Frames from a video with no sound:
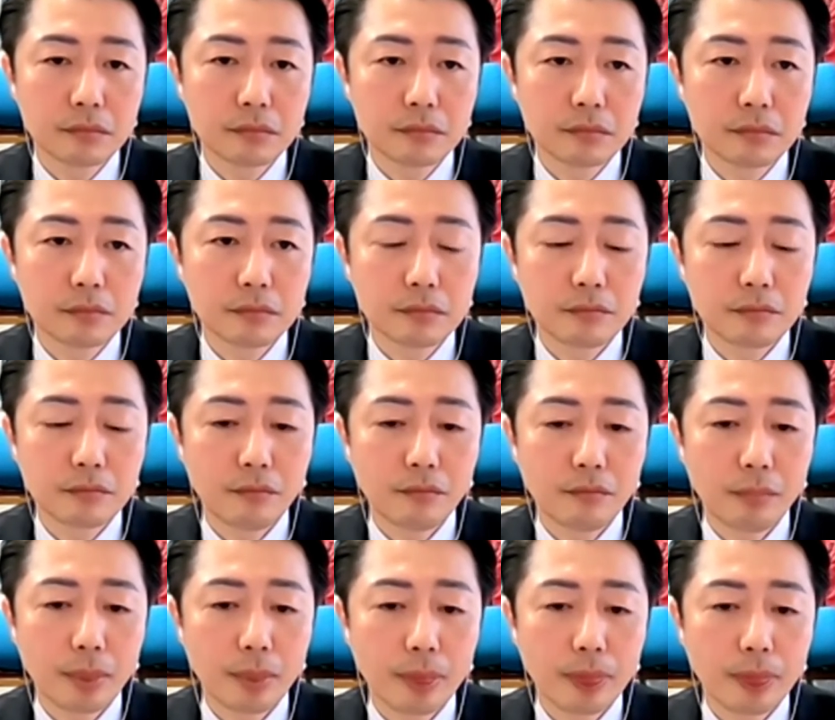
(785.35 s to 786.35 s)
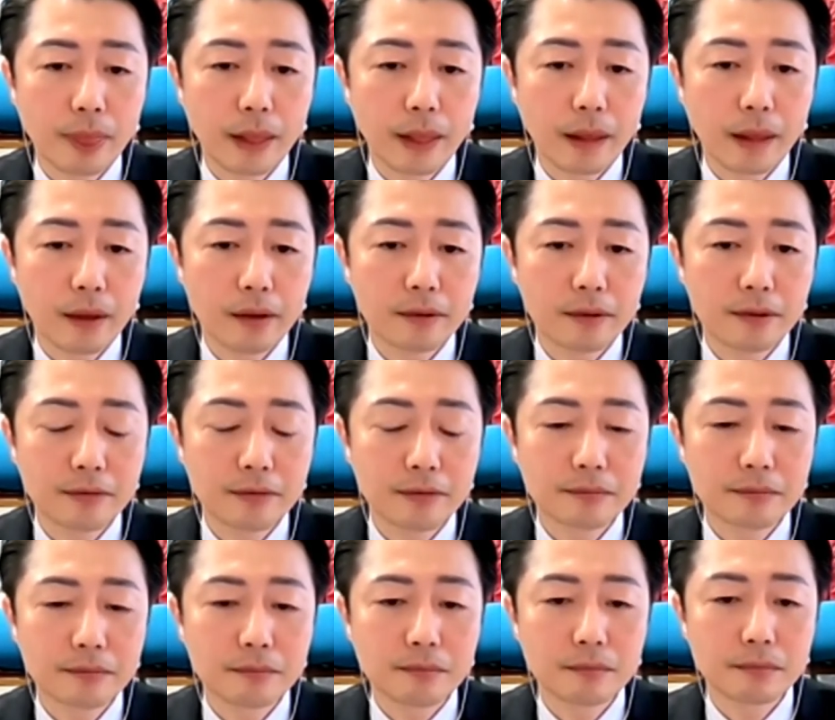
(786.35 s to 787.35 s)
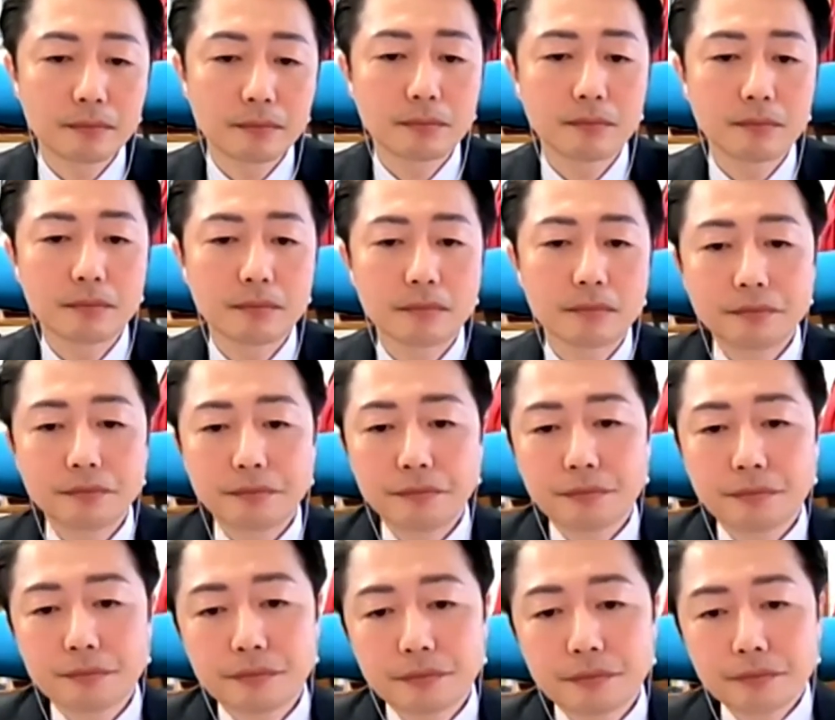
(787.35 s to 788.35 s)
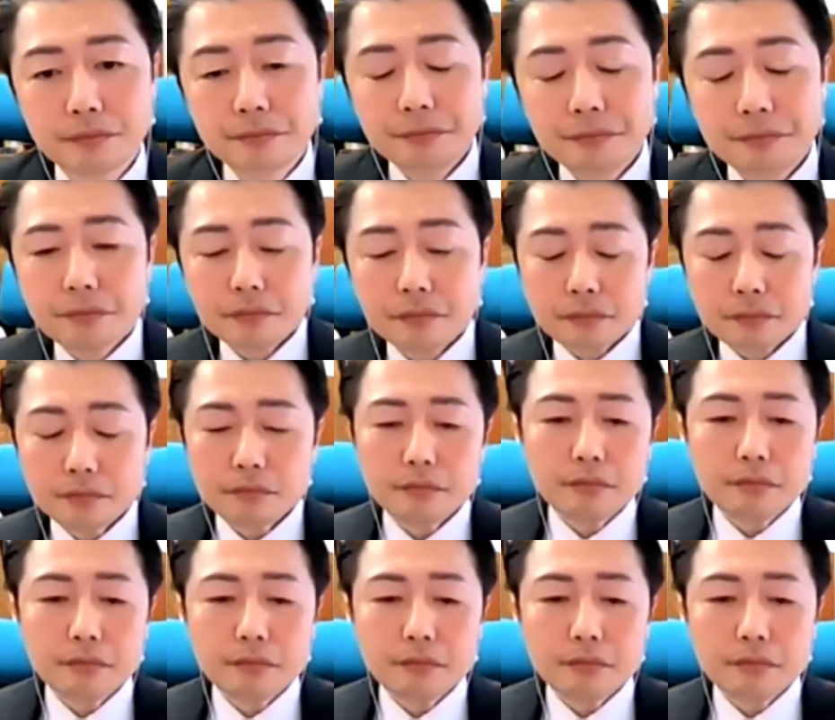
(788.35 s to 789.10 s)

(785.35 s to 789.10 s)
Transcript: No words are spoken by the person on screen.